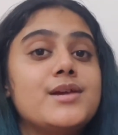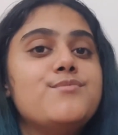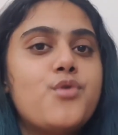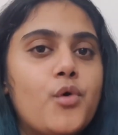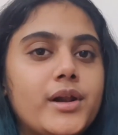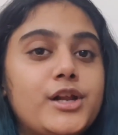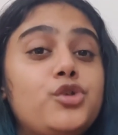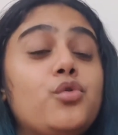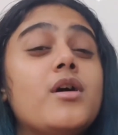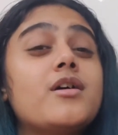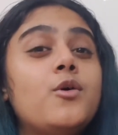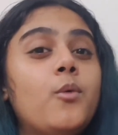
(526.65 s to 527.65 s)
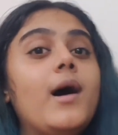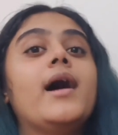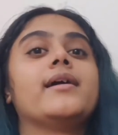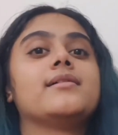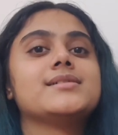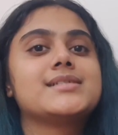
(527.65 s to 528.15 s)
important to
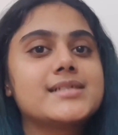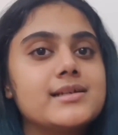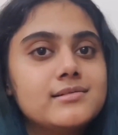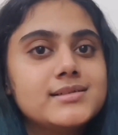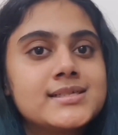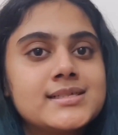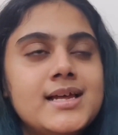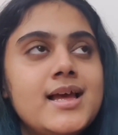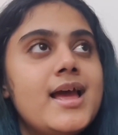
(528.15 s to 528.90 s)
acquire skills.